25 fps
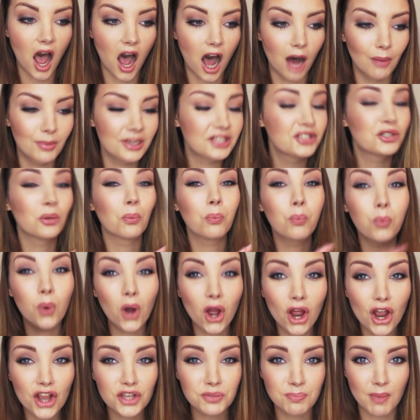It's the
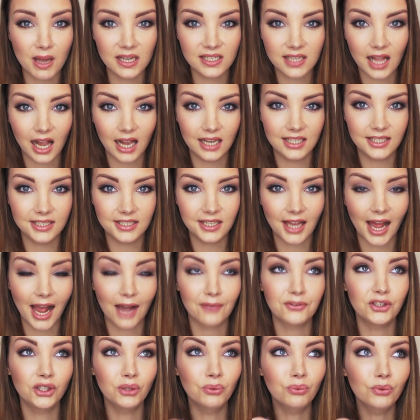worst mentality to
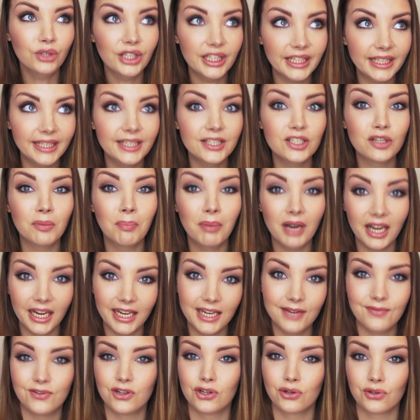have. You need to
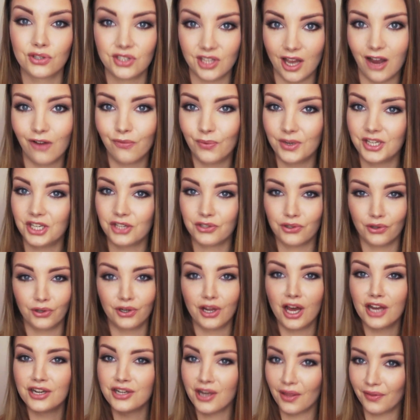believe in yourself, which is
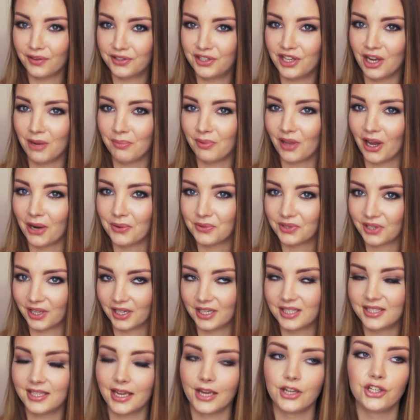another tip that I was
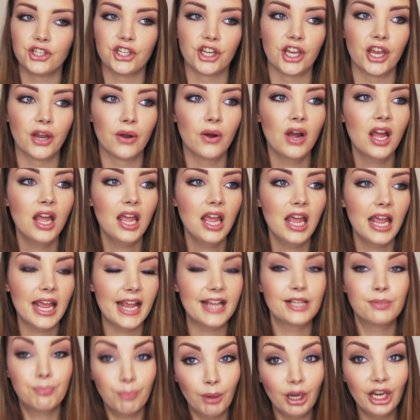going to say to you,
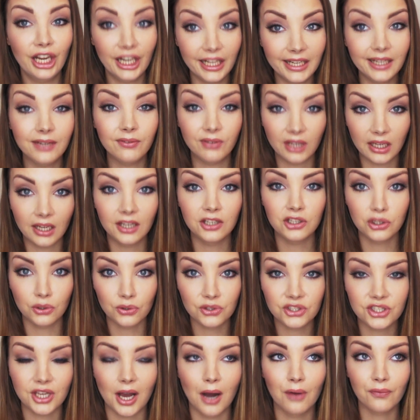is believing in
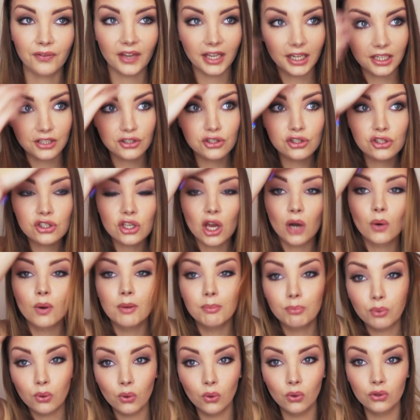yourself. It is so
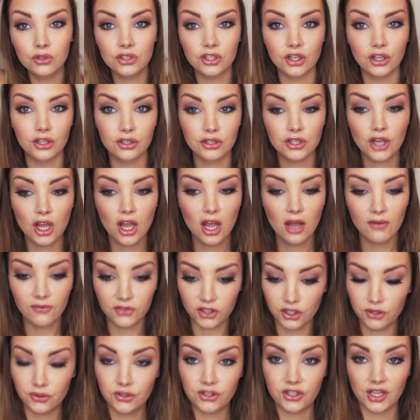important
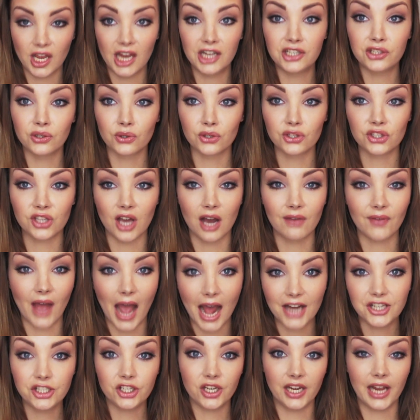for you to say to yourself,
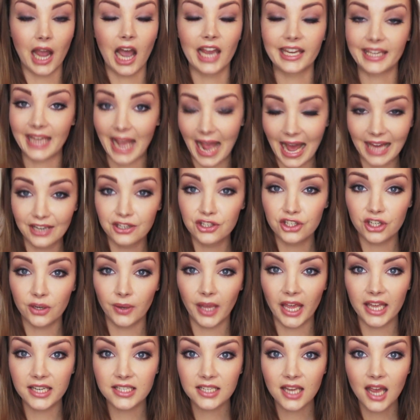actually, I can do
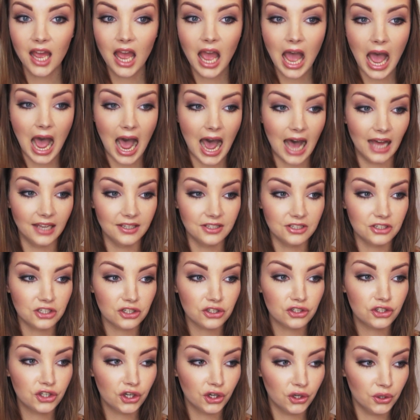it, and
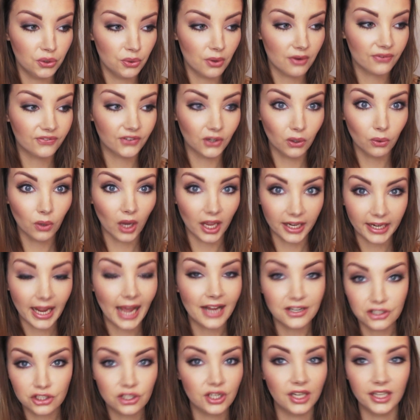to feel like,
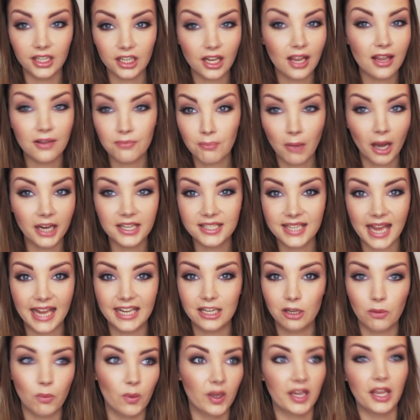actually, it might
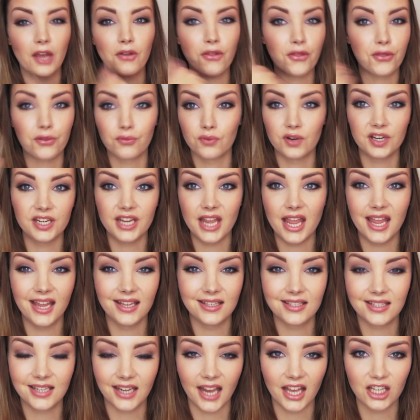take me 3
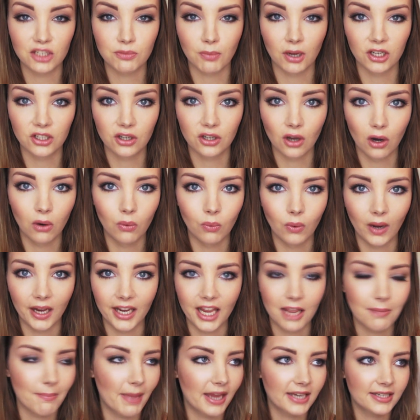years to get to my goal
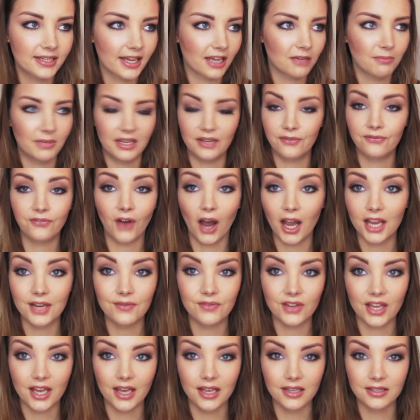weight. It may take me
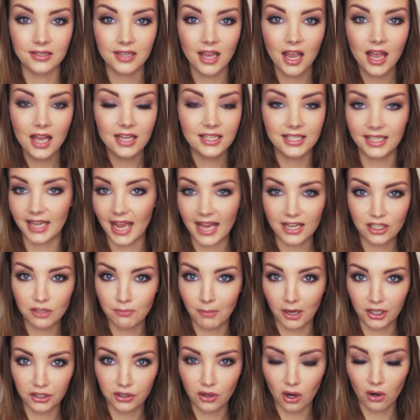5 years to get
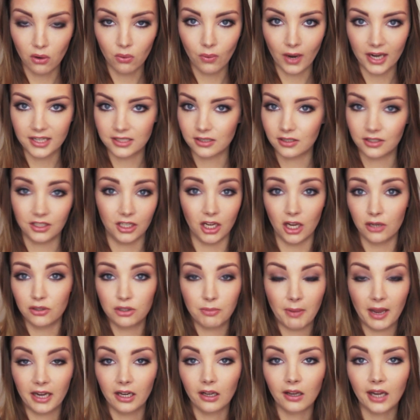to my goal weight, you know,
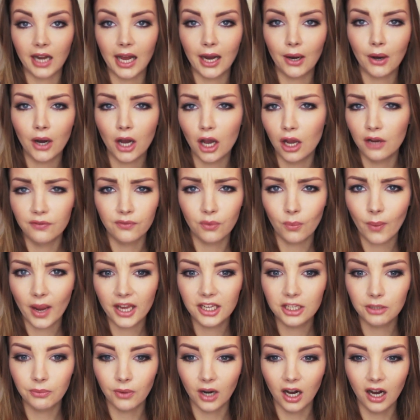depending on how
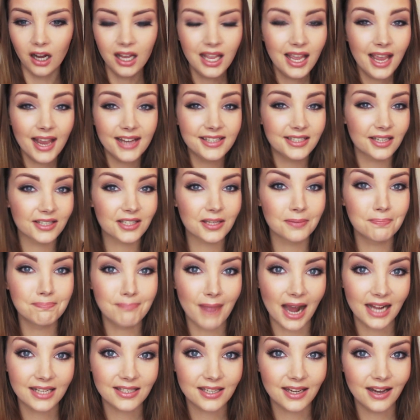overweight you are. It doesn't
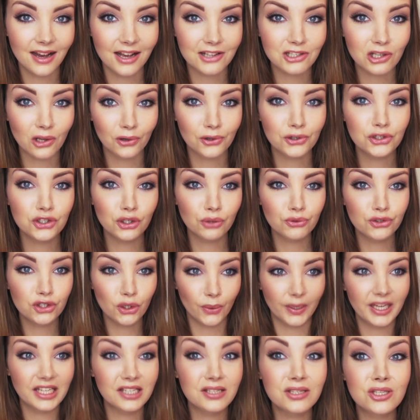matter, as long as you're
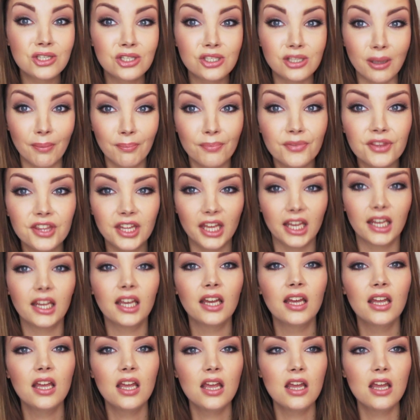doing something